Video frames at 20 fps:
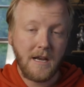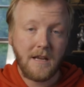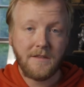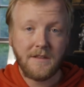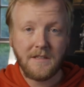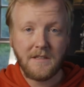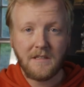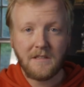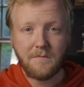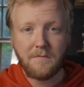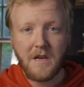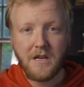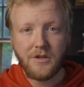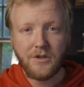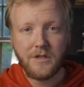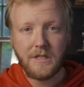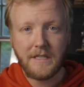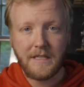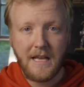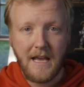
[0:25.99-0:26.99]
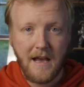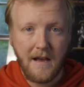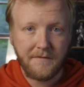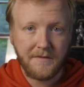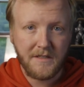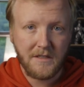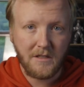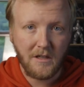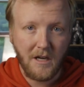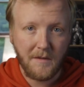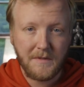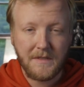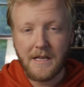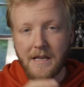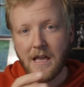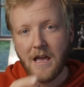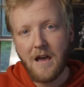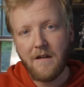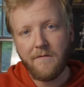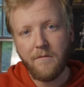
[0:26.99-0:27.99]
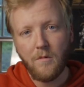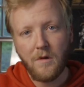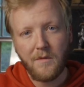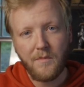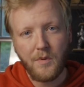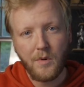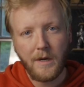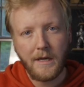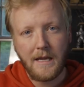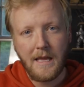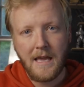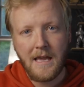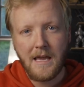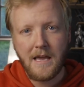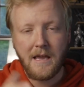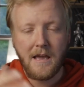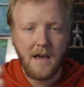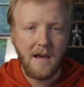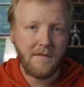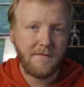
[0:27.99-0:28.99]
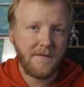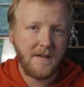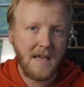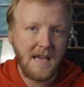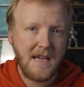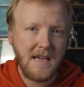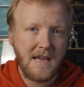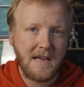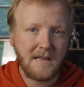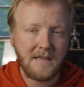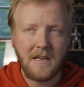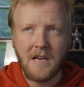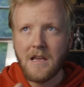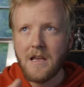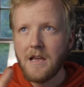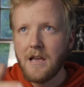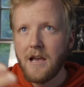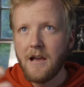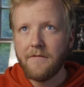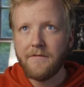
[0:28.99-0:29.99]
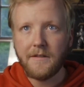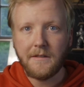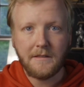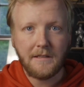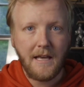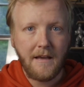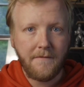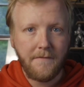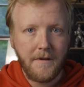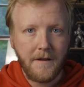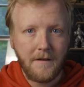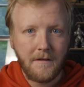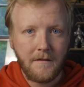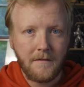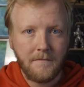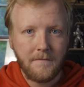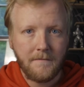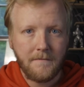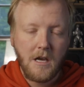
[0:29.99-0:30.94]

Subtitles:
and this is measured in f-stops like f1.8, f8, f11.